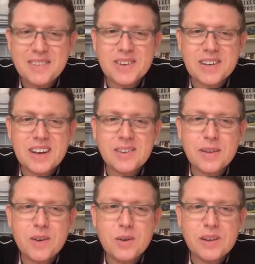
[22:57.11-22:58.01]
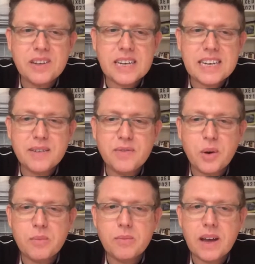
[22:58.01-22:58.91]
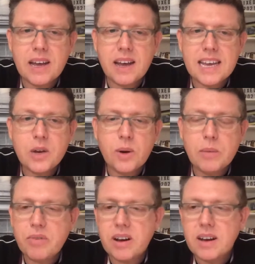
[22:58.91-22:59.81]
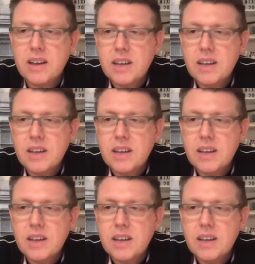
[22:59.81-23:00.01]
I'm excited to have Lewis Senior from Equilibria